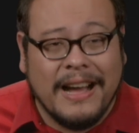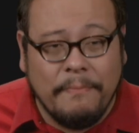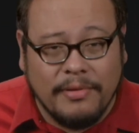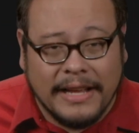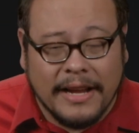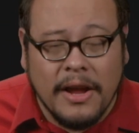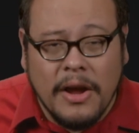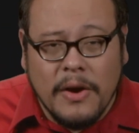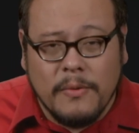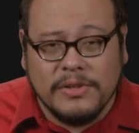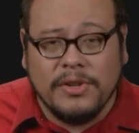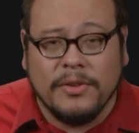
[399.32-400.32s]
coupling,
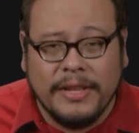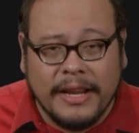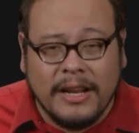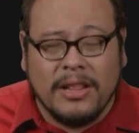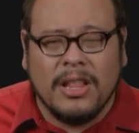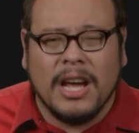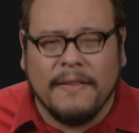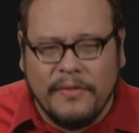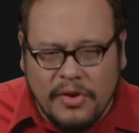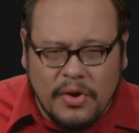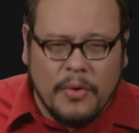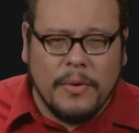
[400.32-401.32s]
resulting in a lot of
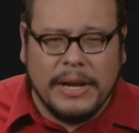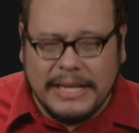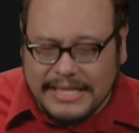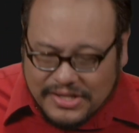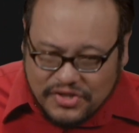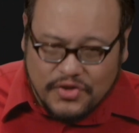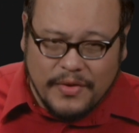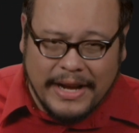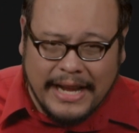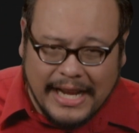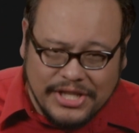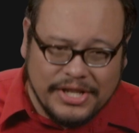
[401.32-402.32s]
noise and
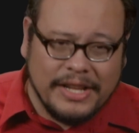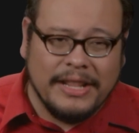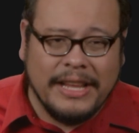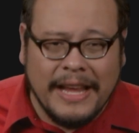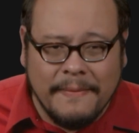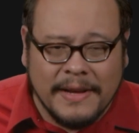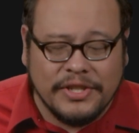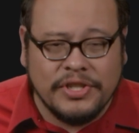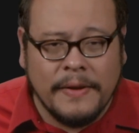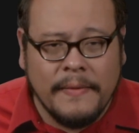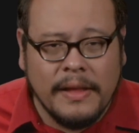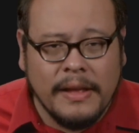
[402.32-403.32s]
striation in the
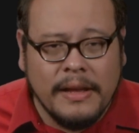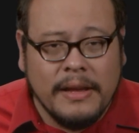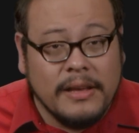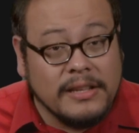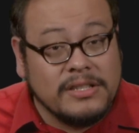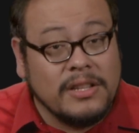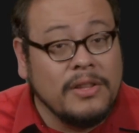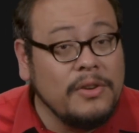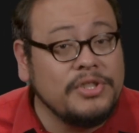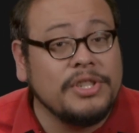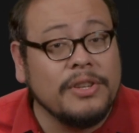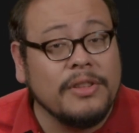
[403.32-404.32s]
image. A
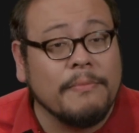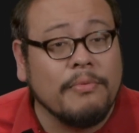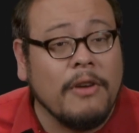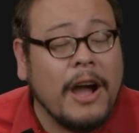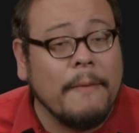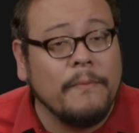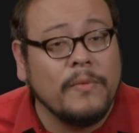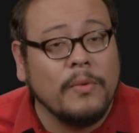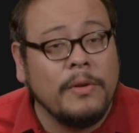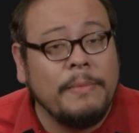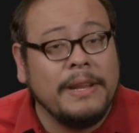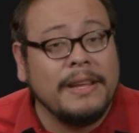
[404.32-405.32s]
solution to the problem
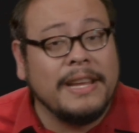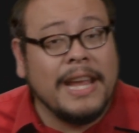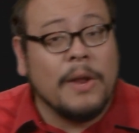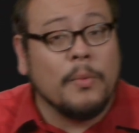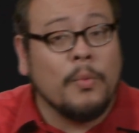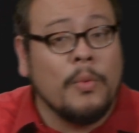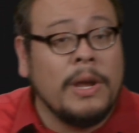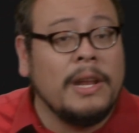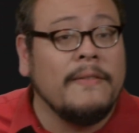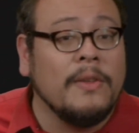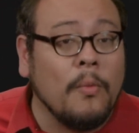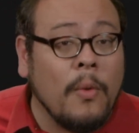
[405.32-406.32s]
would be to get rid
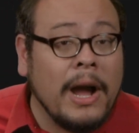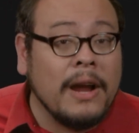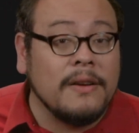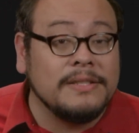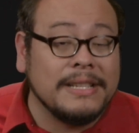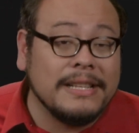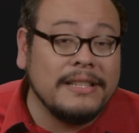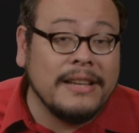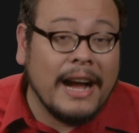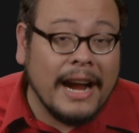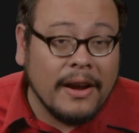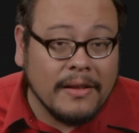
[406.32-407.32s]
of the wires
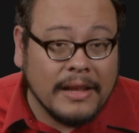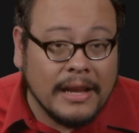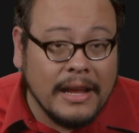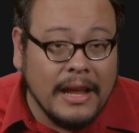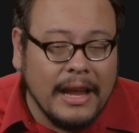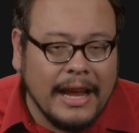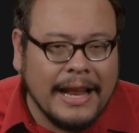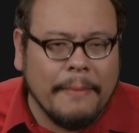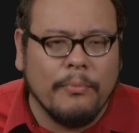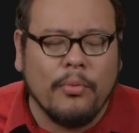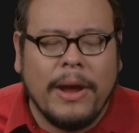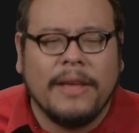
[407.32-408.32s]
entirely in a
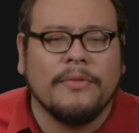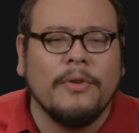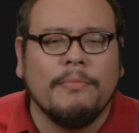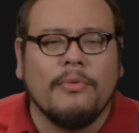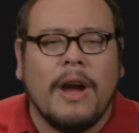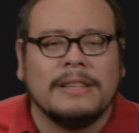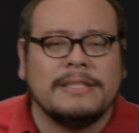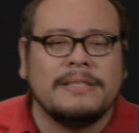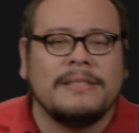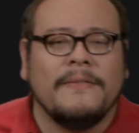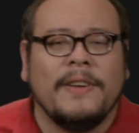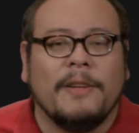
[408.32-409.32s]
breakthrough process
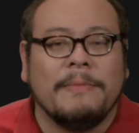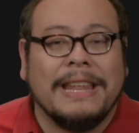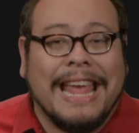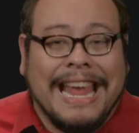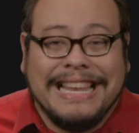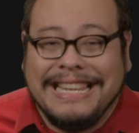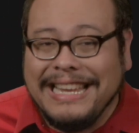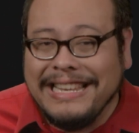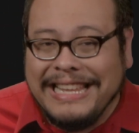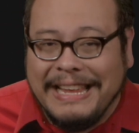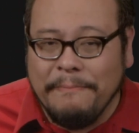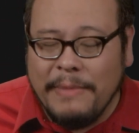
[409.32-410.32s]
developed at
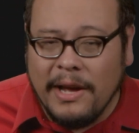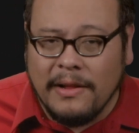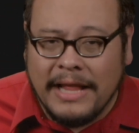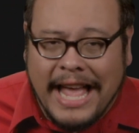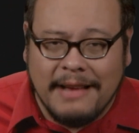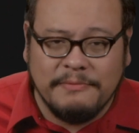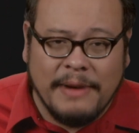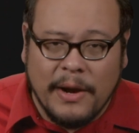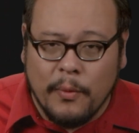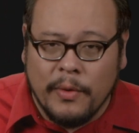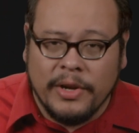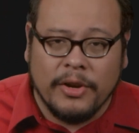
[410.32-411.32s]
AT&T Bell Lab by
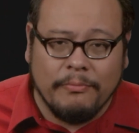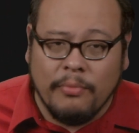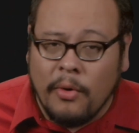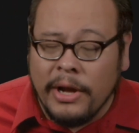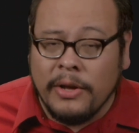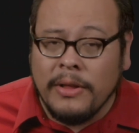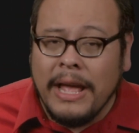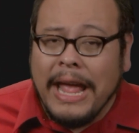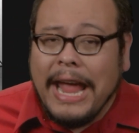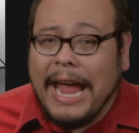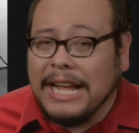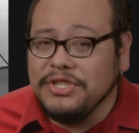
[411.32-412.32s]
Willard Boyle
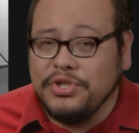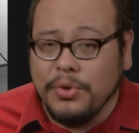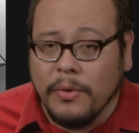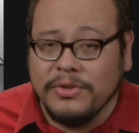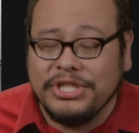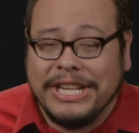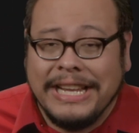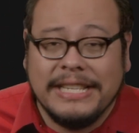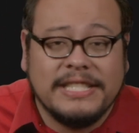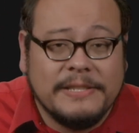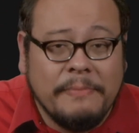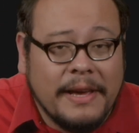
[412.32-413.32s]
and George E.
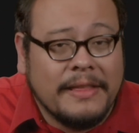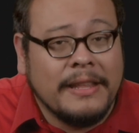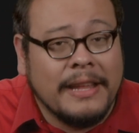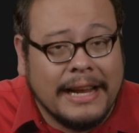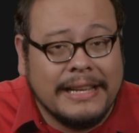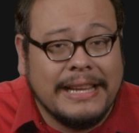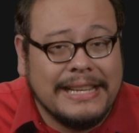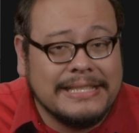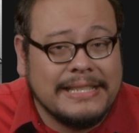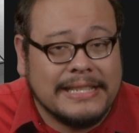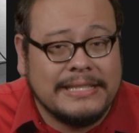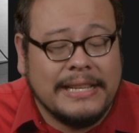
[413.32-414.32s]
Smith in
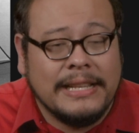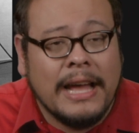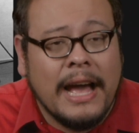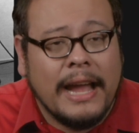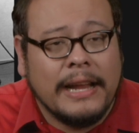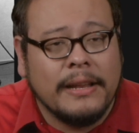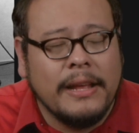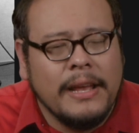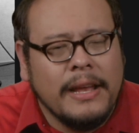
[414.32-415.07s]
1969.